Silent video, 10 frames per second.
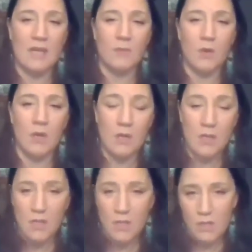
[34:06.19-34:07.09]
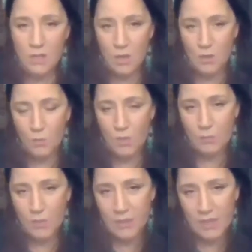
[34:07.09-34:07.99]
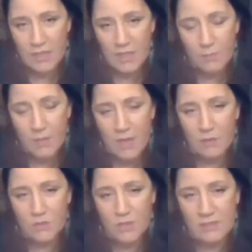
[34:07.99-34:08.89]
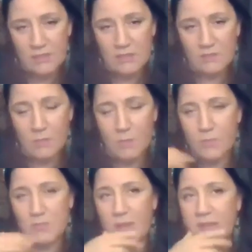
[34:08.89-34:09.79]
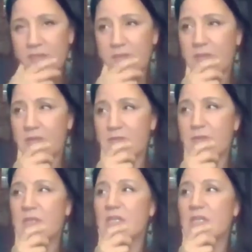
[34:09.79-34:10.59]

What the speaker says: that we've been thinking about justice from a perspective of